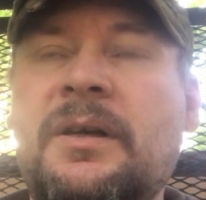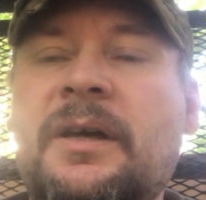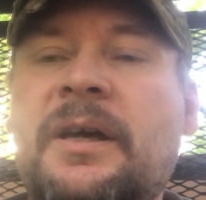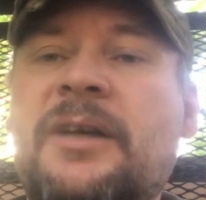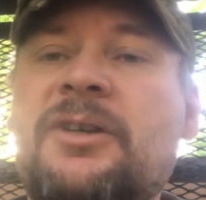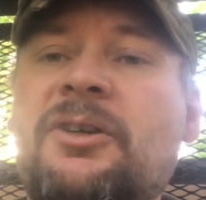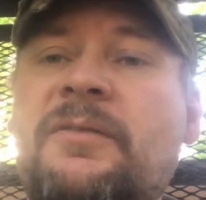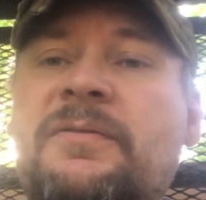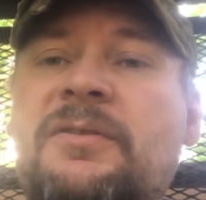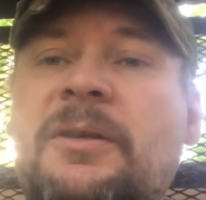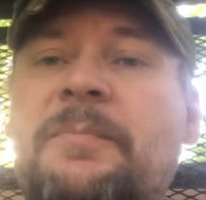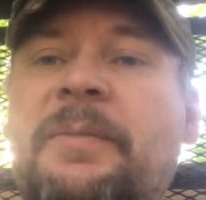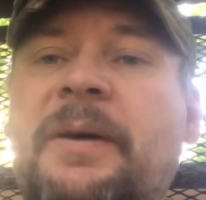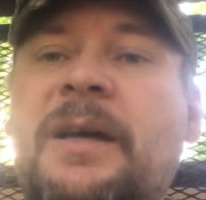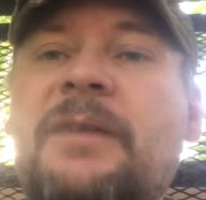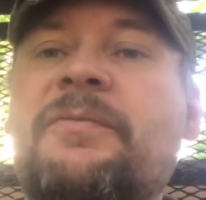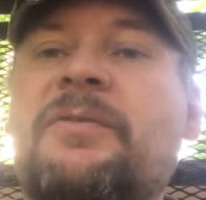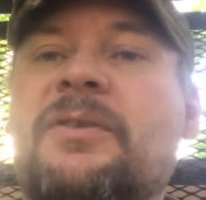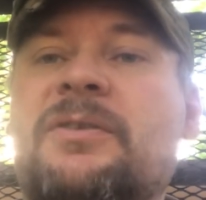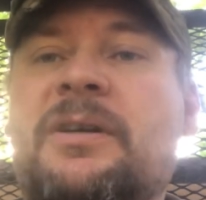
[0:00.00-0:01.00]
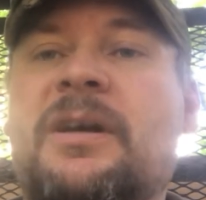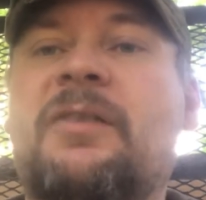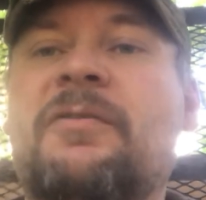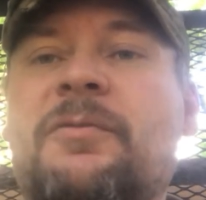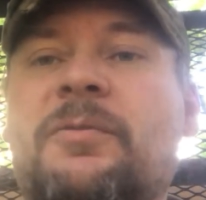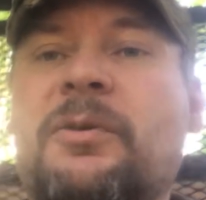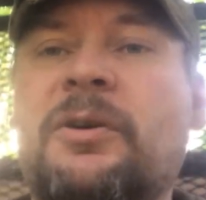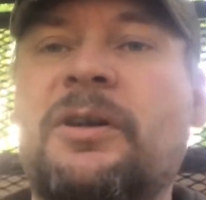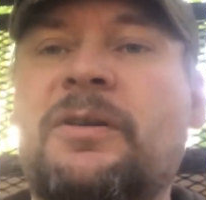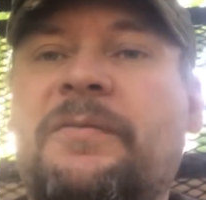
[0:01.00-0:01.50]
It's obviously paid for itself,
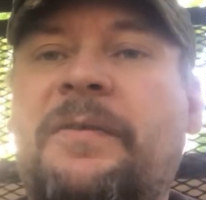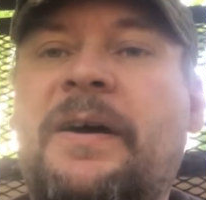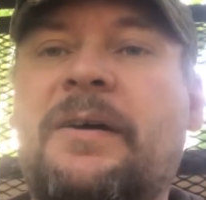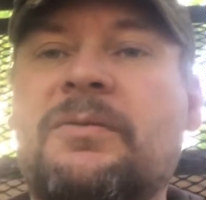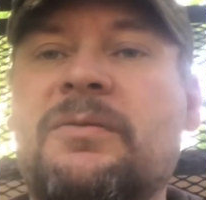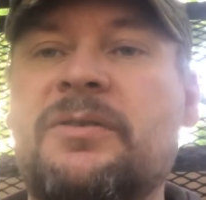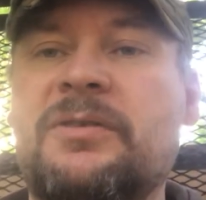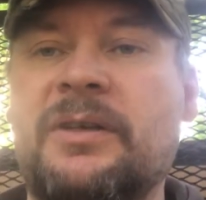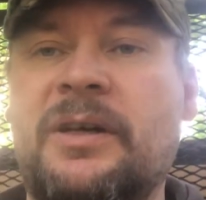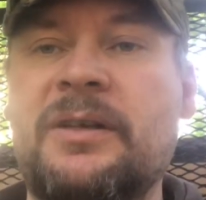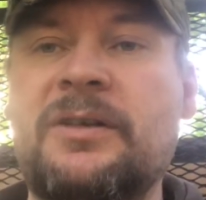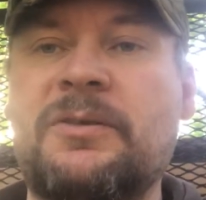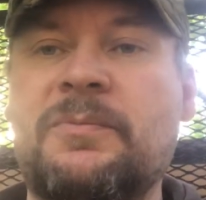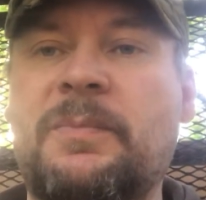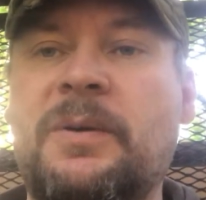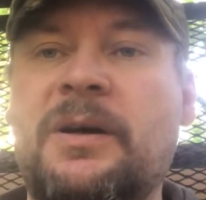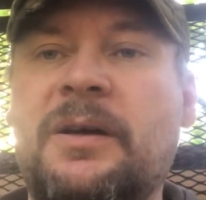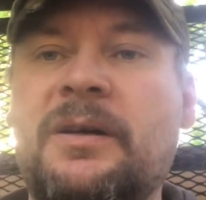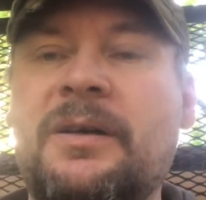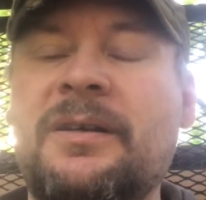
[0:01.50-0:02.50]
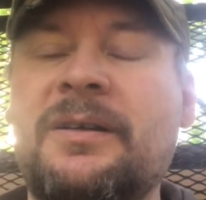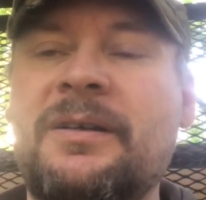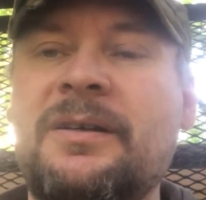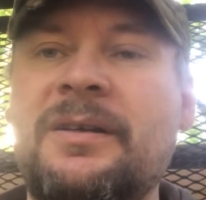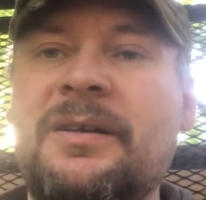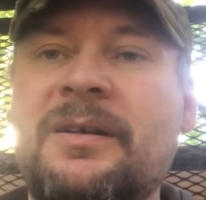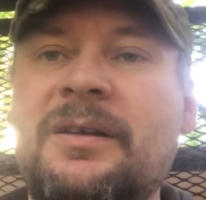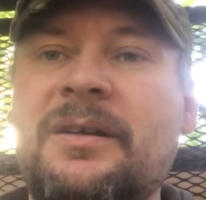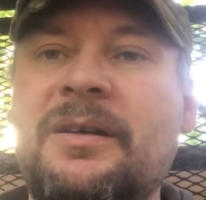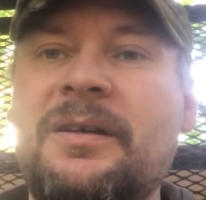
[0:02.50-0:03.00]
or what it's found since, but
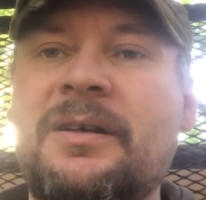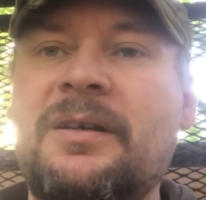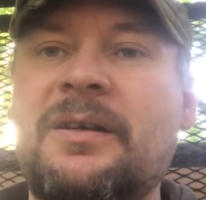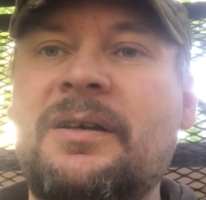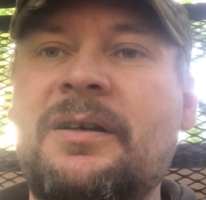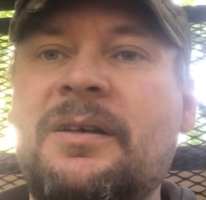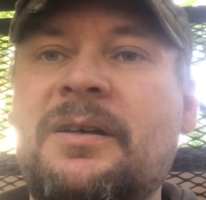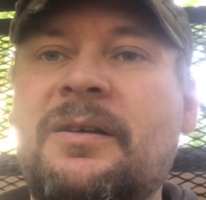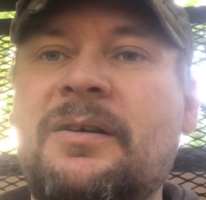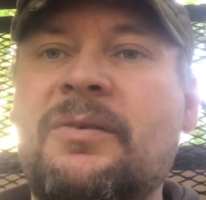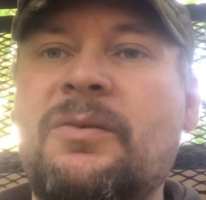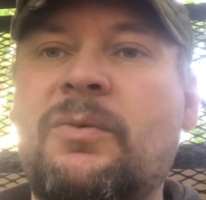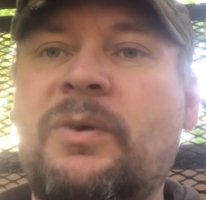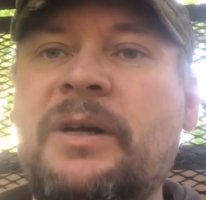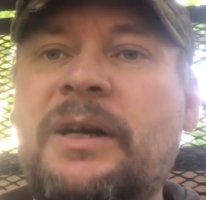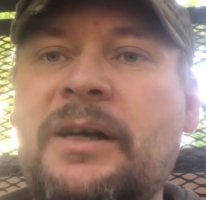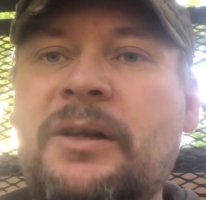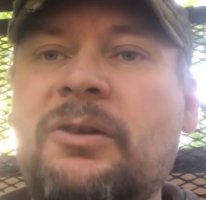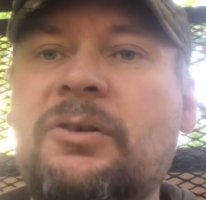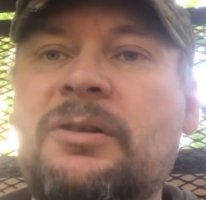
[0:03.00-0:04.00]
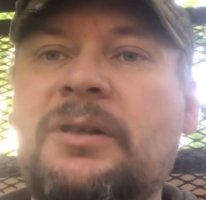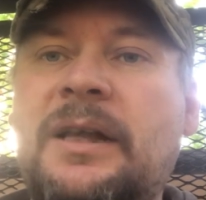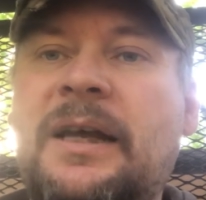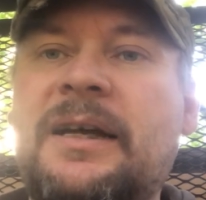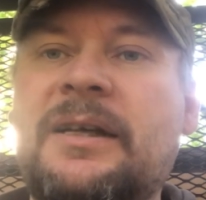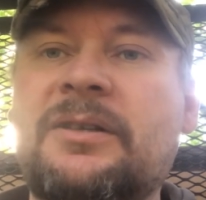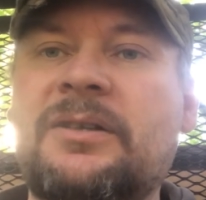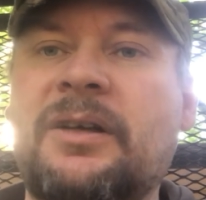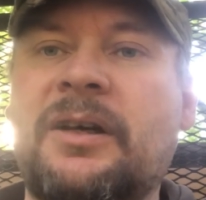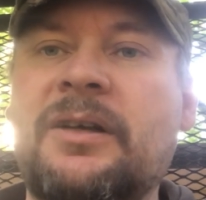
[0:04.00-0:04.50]
when I looked
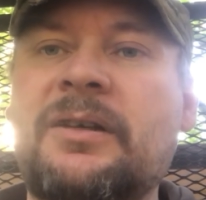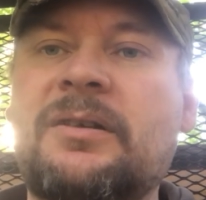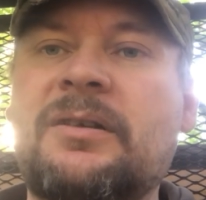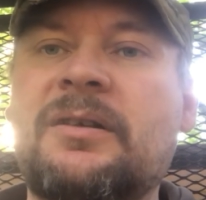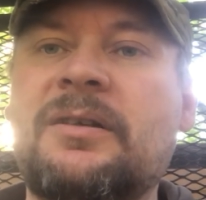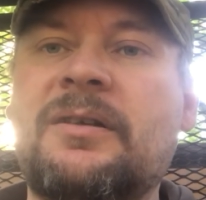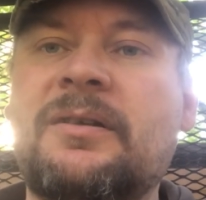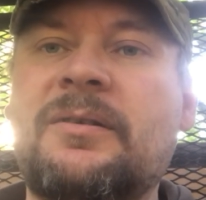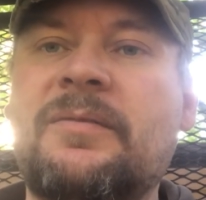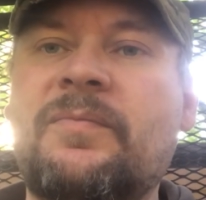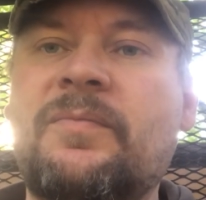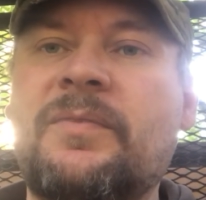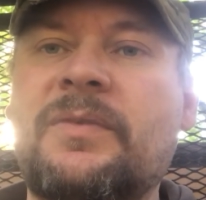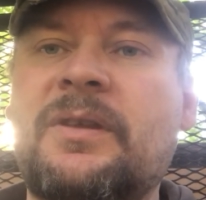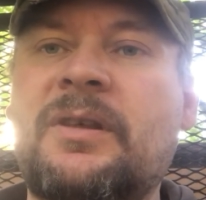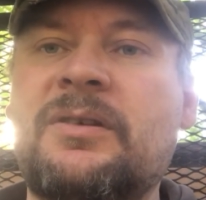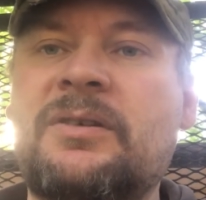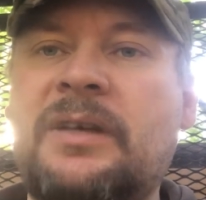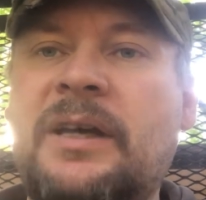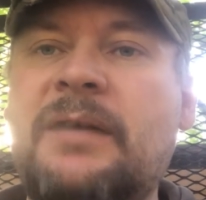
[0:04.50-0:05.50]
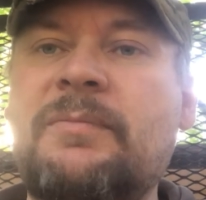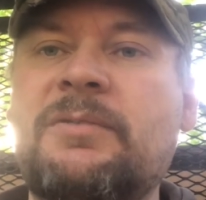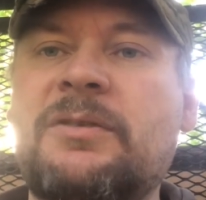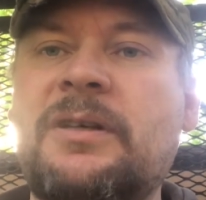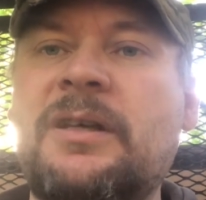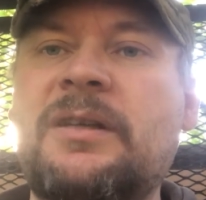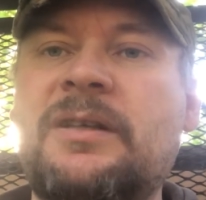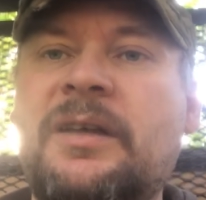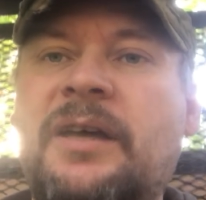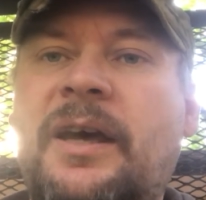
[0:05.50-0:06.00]
last night, the same
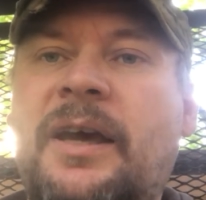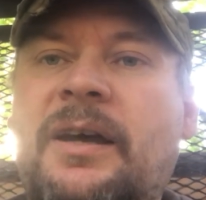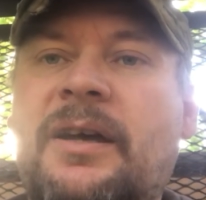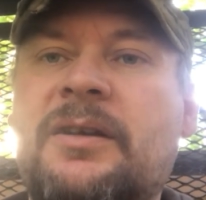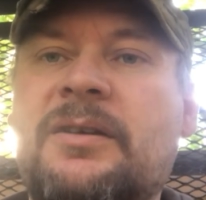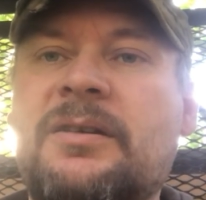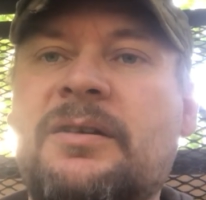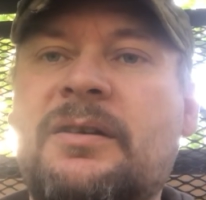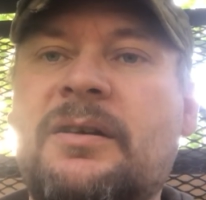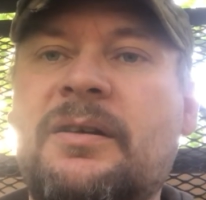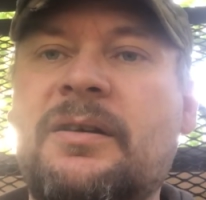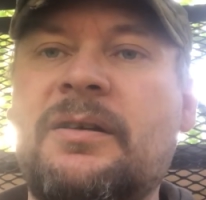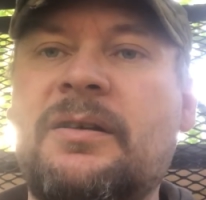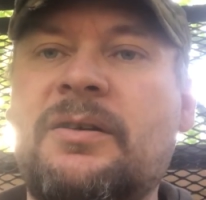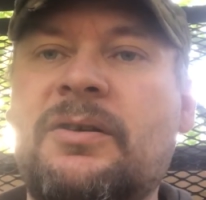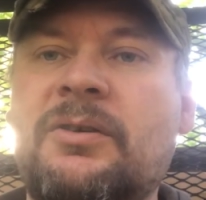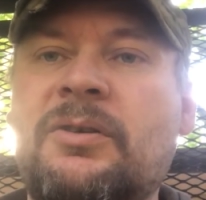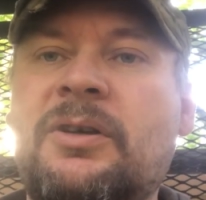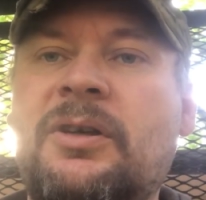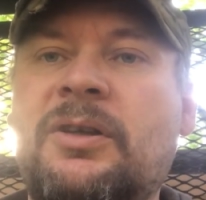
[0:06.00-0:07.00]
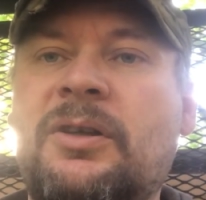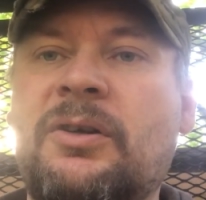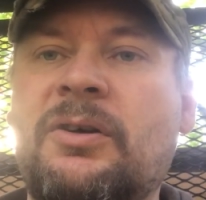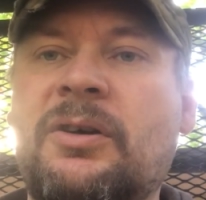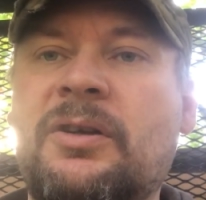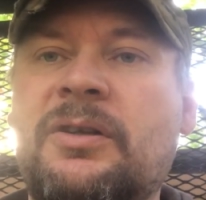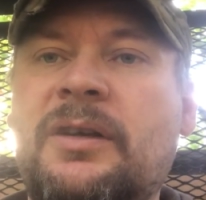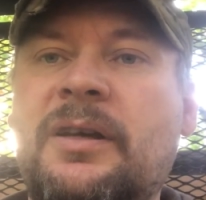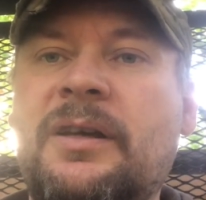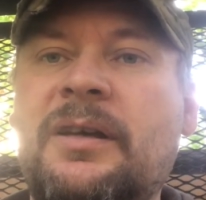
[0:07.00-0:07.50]
CTX
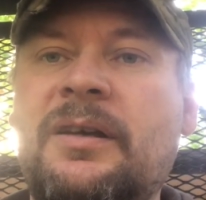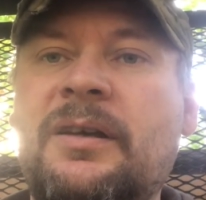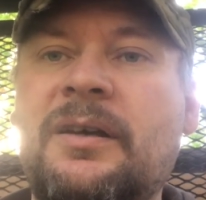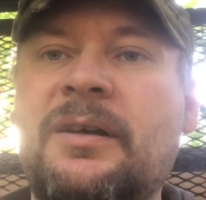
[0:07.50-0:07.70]
3030